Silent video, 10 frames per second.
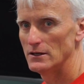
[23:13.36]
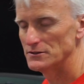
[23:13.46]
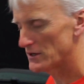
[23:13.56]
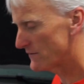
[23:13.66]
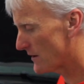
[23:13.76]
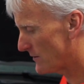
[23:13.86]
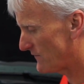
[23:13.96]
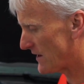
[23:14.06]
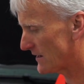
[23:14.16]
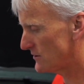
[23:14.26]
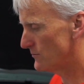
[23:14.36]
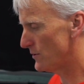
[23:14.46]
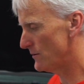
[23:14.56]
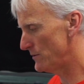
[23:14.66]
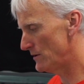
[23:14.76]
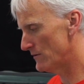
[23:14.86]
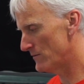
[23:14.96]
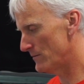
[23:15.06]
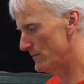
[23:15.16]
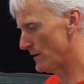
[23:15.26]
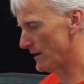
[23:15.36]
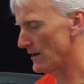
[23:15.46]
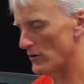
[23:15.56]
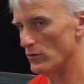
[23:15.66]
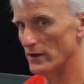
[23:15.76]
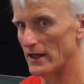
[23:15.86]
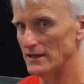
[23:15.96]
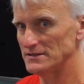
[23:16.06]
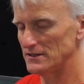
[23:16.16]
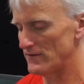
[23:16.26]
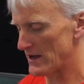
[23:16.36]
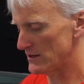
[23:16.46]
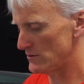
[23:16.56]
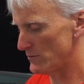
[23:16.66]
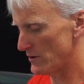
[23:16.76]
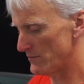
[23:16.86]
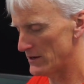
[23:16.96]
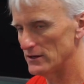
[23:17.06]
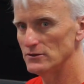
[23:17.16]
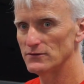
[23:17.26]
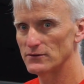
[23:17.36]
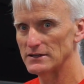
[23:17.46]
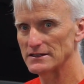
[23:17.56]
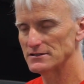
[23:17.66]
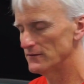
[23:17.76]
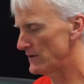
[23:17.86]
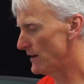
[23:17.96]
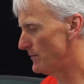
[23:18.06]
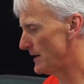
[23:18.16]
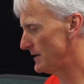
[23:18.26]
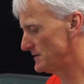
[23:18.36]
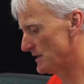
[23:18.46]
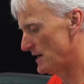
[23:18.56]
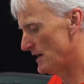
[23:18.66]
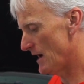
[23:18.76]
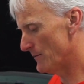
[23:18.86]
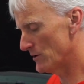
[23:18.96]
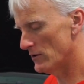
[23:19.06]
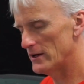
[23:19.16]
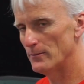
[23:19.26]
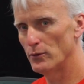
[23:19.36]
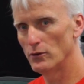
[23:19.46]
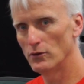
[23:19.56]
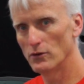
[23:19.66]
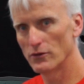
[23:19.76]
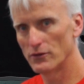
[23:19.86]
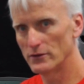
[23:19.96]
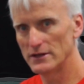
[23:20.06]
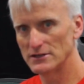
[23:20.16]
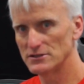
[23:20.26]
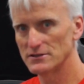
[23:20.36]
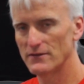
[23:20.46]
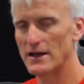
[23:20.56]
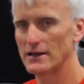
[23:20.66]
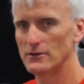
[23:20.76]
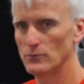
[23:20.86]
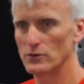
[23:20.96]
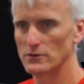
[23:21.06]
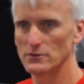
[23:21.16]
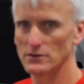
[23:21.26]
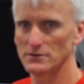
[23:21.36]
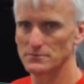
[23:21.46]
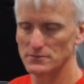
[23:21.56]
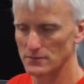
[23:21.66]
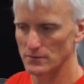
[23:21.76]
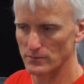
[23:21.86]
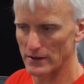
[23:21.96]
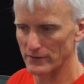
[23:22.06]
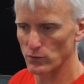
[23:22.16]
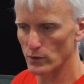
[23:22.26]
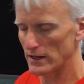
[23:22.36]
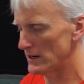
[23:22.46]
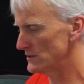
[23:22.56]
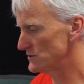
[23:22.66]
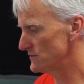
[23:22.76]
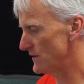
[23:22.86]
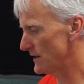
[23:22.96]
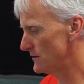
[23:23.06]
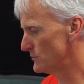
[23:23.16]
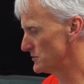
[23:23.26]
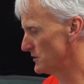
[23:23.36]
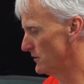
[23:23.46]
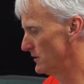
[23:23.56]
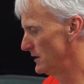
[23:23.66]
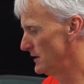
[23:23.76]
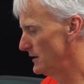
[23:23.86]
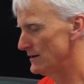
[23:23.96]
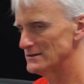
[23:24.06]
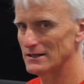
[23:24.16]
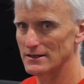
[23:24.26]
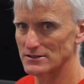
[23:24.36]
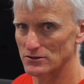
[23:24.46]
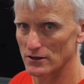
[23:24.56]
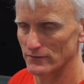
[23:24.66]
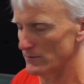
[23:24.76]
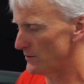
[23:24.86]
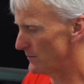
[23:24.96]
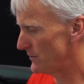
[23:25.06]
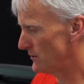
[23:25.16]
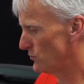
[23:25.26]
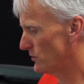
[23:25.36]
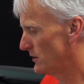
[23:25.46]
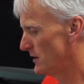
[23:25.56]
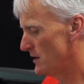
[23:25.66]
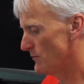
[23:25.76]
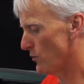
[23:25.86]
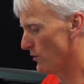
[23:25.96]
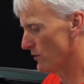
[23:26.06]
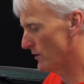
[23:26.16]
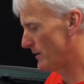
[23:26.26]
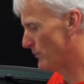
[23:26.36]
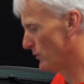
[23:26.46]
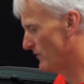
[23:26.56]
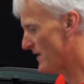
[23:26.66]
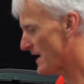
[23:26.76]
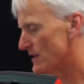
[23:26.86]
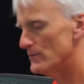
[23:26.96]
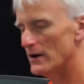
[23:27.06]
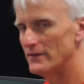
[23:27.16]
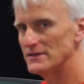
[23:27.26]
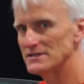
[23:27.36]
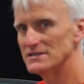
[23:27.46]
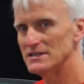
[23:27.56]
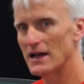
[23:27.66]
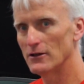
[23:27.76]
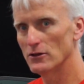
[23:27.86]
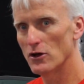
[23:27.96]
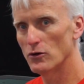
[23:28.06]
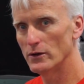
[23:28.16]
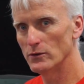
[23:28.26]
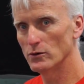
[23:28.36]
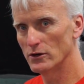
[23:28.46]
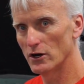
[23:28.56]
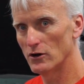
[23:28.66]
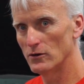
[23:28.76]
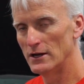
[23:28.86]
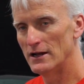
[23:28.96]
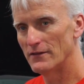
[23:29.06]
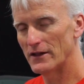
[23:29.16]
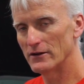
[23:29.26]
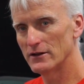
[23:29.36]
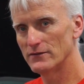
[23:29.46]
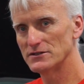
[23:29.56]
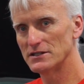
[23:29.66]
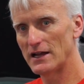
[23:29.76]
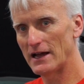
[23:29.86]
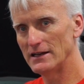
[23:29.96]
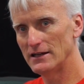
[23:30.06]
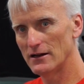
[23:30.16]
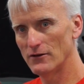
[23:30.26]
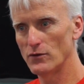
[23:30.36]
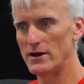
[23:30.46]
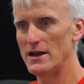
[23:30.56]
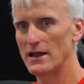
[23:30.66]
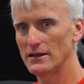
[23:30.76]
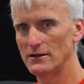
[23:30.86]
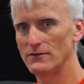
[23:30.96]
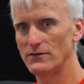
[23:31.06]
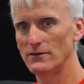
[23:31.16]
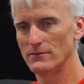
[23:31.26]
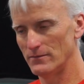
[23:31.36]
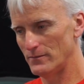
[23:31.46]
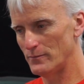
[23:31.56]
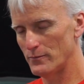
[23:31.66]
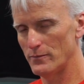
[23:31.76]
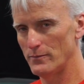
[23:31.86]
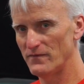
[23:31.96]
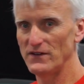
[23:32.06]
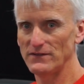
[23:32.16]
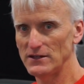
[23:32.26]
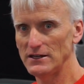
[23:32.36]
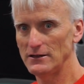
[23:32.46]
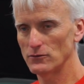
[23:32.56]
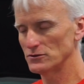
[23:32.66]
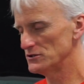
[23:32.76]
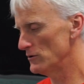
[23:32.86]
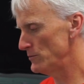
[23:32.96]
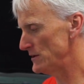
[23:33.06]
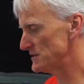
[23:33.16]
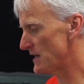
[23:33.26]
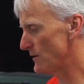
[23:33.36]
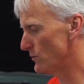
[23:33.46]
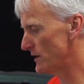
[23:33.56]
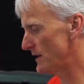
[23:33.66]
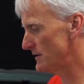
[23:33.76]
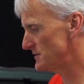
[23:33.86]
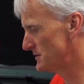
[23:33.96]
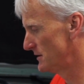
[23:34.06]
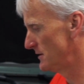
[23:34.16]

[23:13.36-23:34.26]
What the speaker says: So I've got my vacuum pump here I got an old AC vacuum pump that I use for testing valve bodies. I'm going to go ahead and pull 30 inches of vacuum, or probably 28 inches of vacuum or so. It's not that strong of a pump anymore. But we'll go ahead and pull a vacuum on this and see how low it will go. That'll give us an idea of what negative 15 or so PSI will get us.